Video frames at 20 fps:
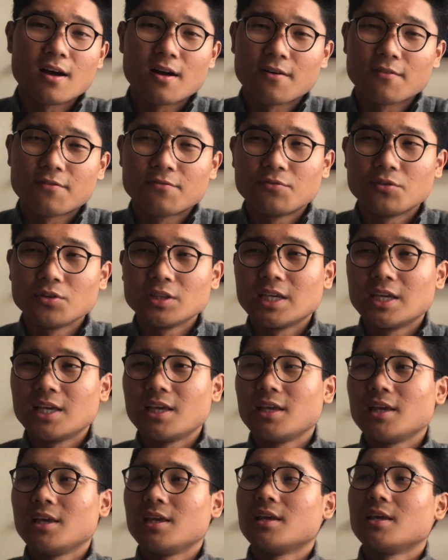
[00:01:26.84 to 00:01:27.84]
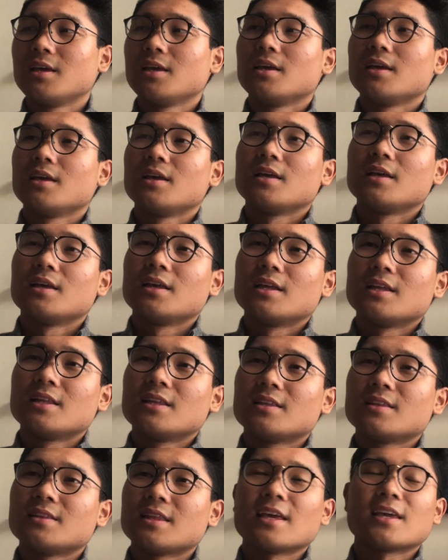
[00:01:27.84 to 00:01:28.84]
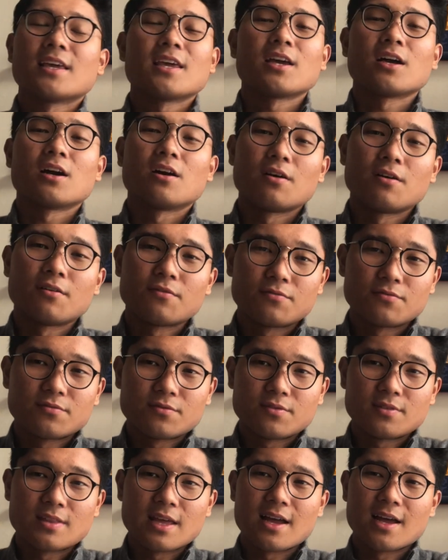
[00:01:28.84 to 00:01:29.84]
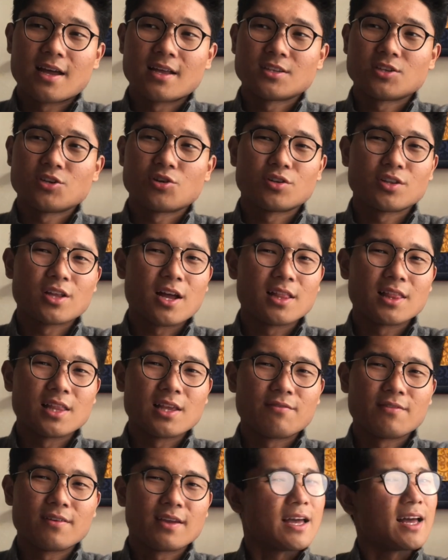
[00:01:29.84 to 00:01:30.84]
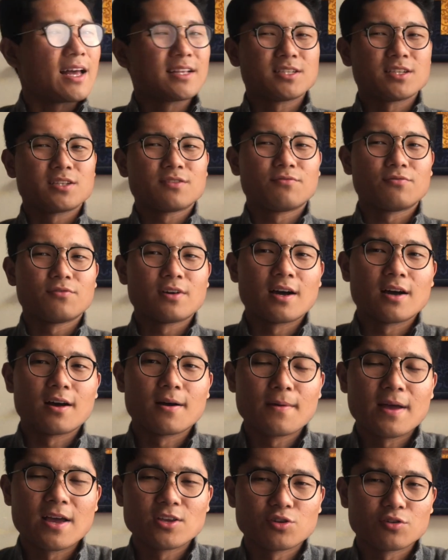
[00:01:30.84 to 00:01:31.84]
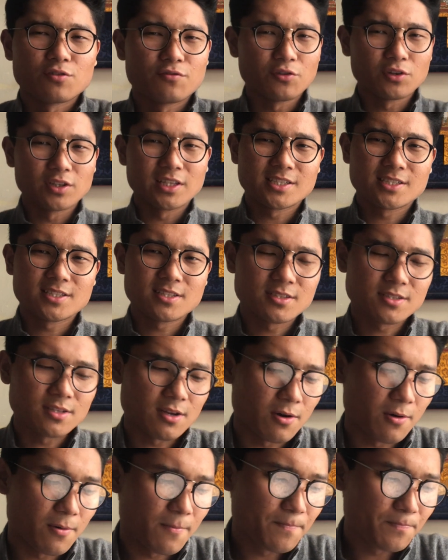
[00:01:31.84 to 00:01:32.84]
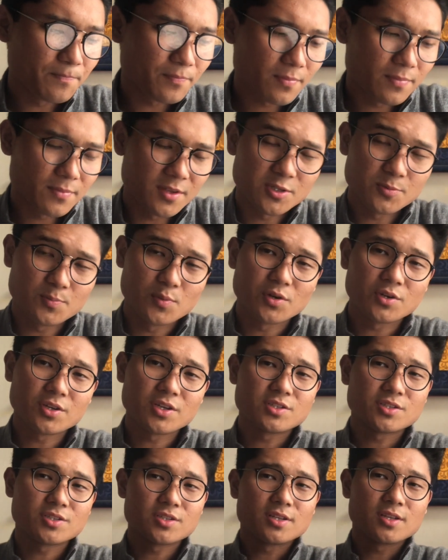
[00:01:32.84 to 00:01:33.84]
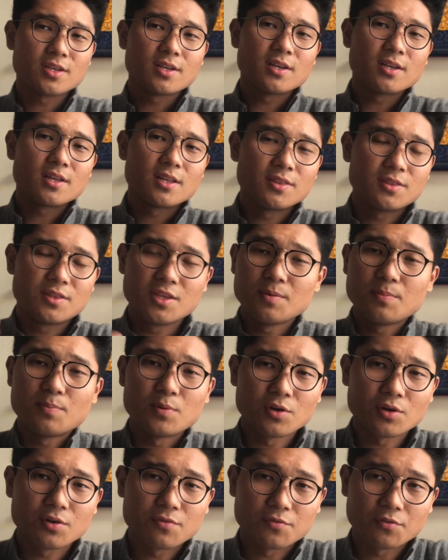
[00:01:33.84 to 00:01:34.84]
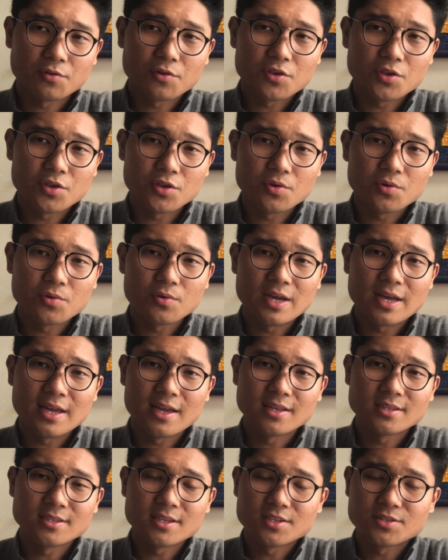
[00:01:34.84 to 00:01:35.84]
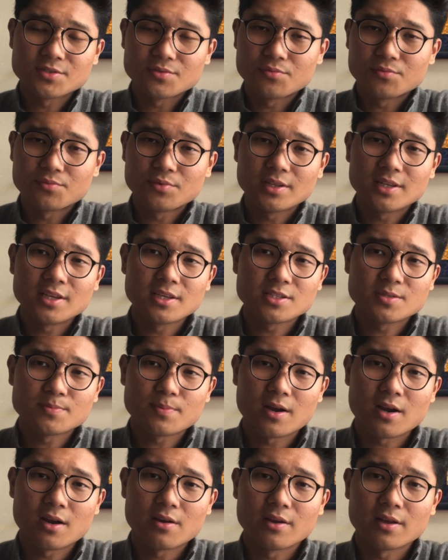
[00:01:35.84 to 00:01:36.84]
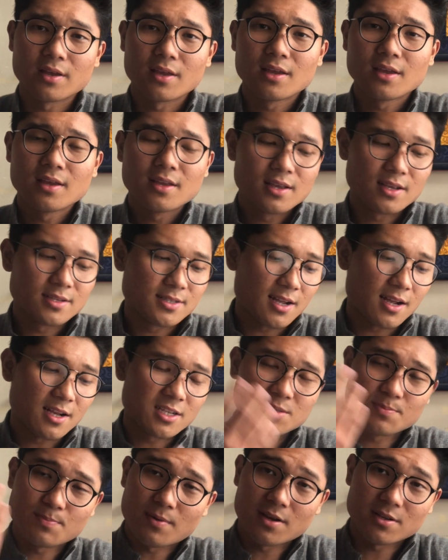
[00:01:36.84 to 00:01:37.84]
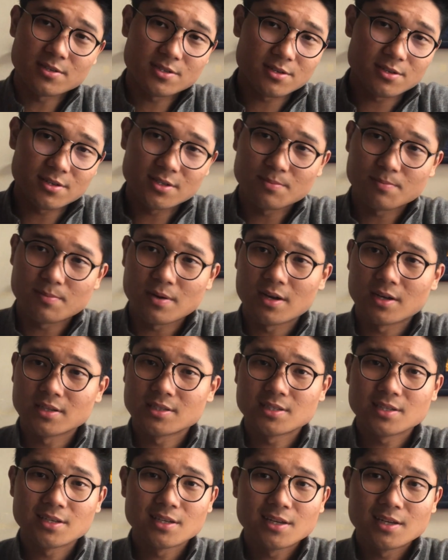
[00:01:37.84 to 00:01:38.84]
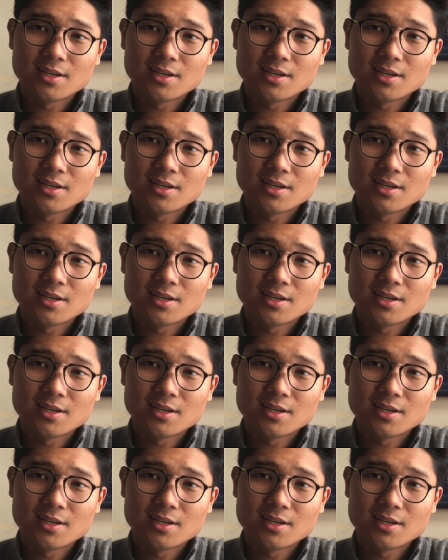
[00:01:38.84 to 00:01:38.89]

fully thinking of that, you're not living at your fullest. So this book is the book for you, and it's really inspiring. It's not sponsored, but